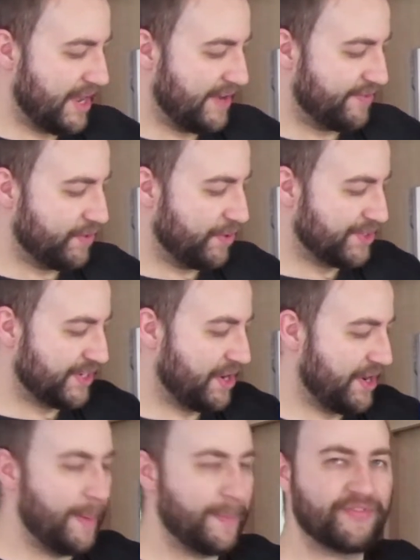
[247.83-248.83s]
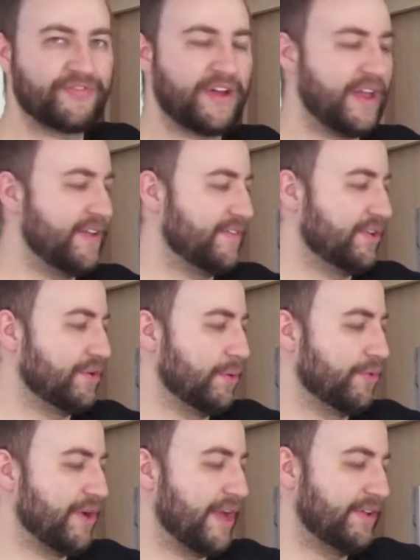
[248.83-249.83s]
and of course they got number 5 in
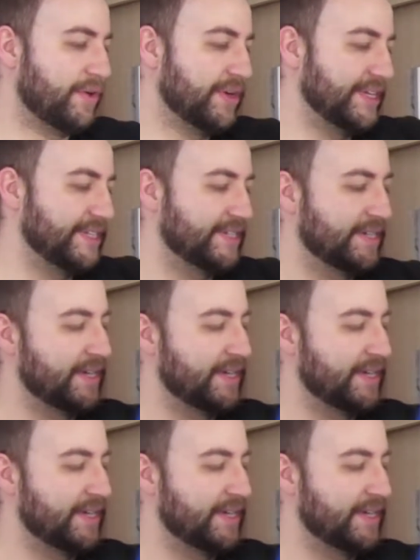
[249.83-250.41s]
gold writing on it.